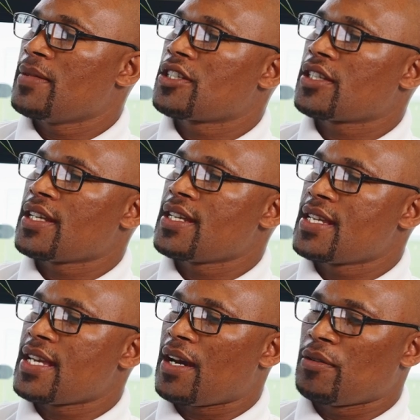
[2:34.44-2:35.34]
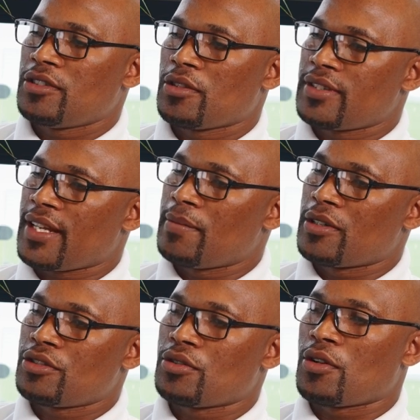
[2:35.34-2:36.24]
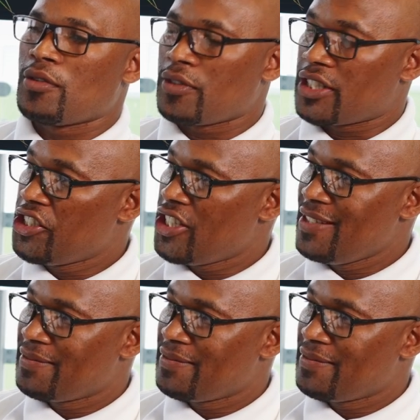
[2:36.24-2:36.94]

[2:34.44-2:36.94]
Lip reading: matric, I was so stubborn to go for teaching.